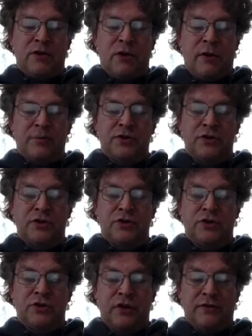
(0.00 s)
Option
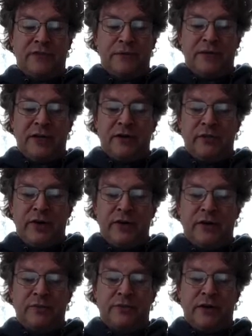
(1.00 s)
Shift. I'm getting
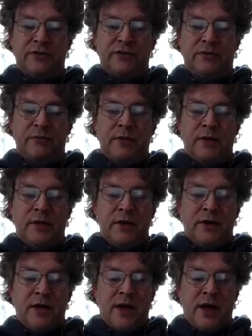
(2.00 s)
ready to press them.
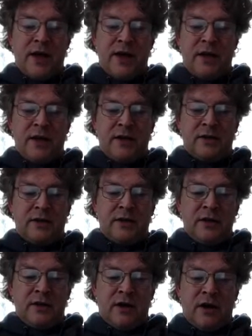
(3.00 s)
And
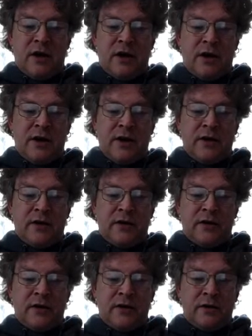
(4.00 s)

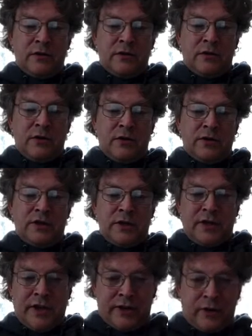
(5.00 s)
I launch
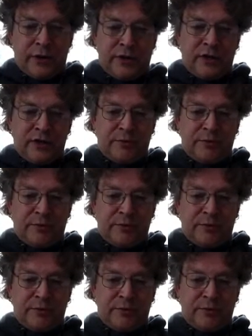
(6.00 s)
it and quickly